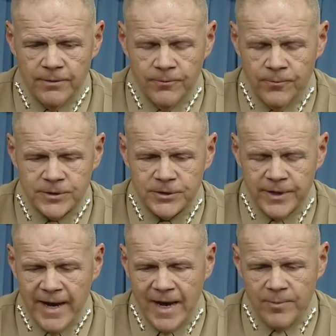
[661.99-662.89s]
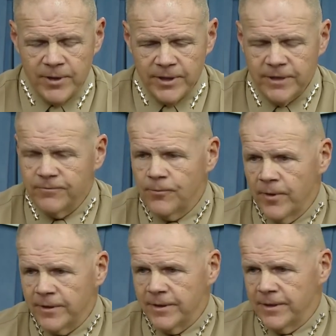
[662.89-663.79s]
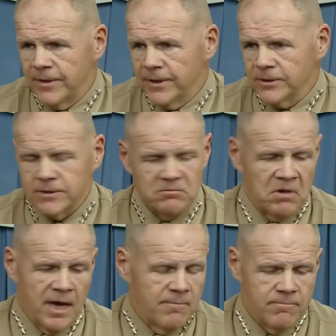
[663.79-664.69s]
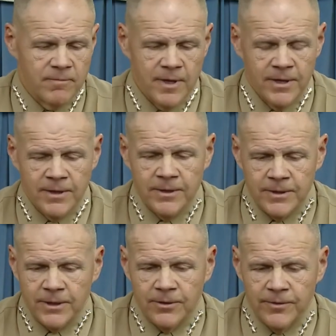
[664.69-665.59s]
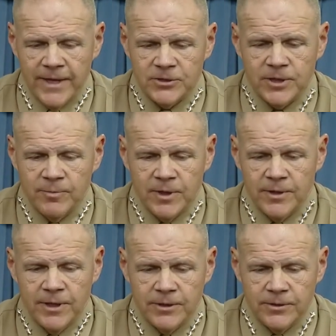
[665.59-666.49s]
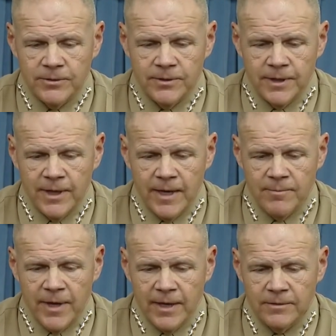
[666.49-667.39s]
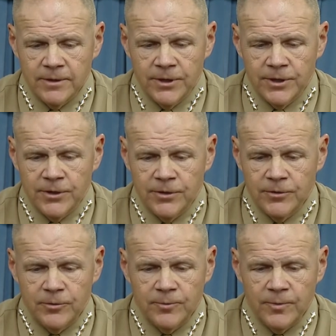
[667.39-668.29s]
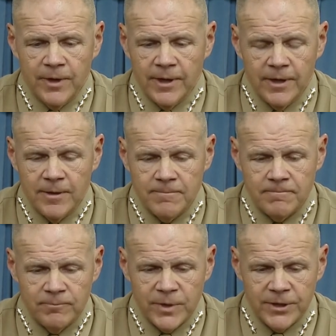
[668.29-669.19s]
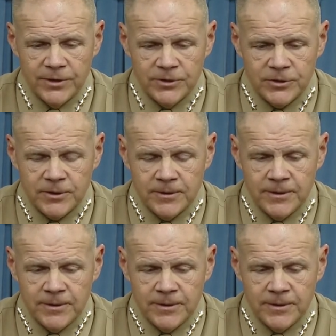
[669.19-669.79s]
what's going to happen, if what, then this, that's something that I'm not going to do, because